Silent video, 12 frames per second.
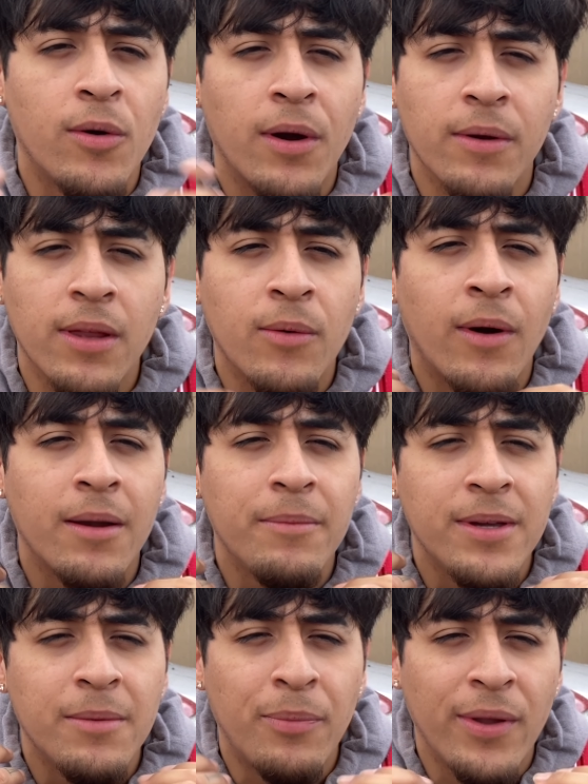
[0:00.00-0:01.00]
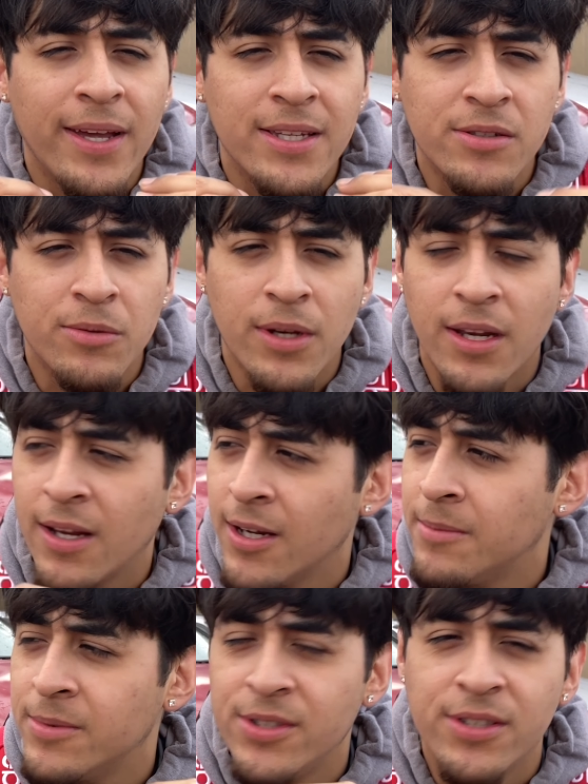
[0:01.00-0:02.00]
I really wanted to be a place where we could
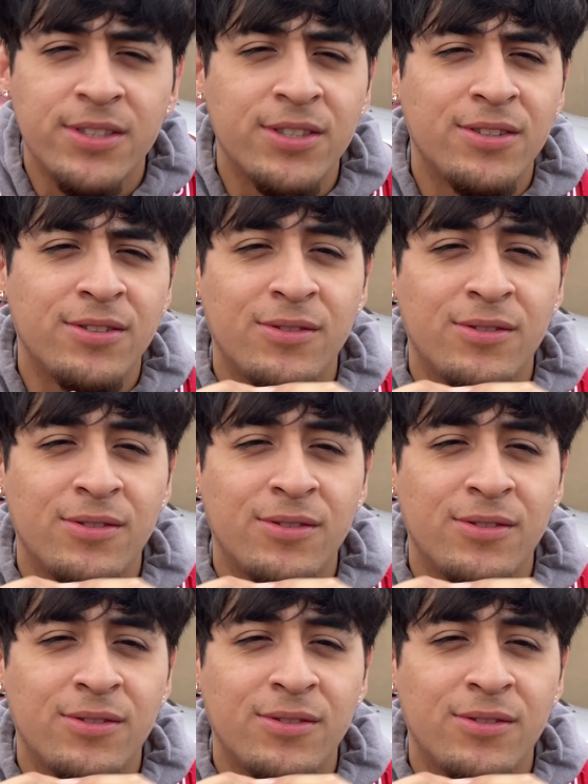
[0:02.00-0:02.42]
come and just